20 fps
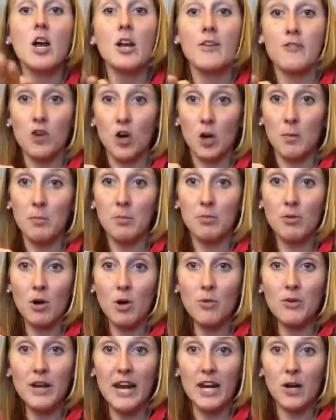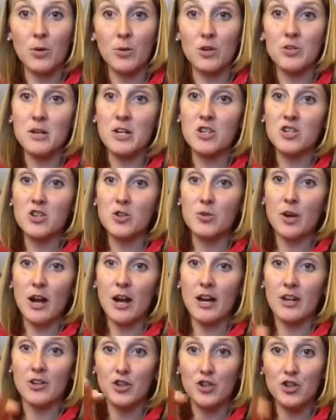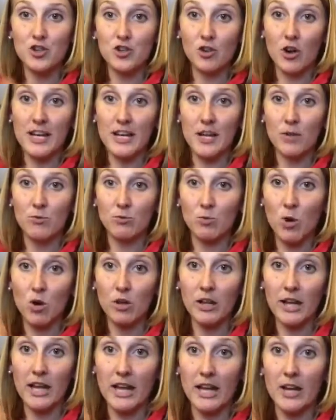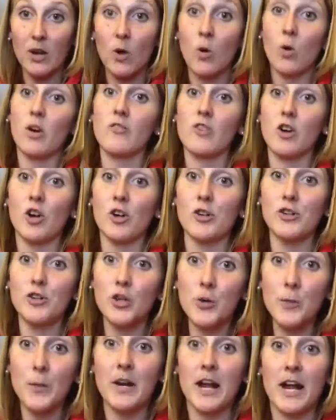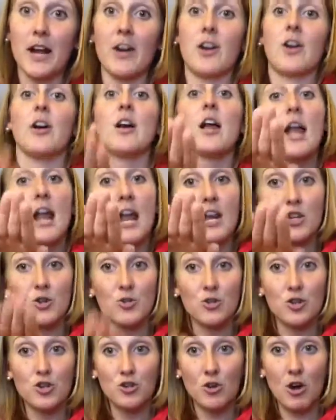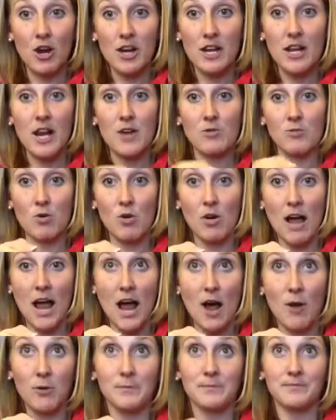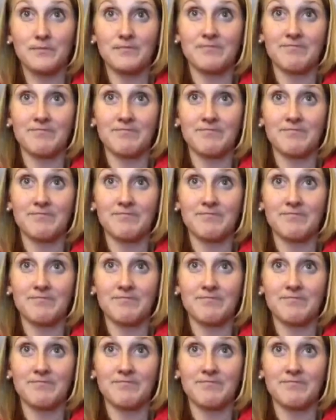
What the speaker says: If you're a pronator, which means you kind of strike and roll in, or if you're a supinator and you strike and roll out.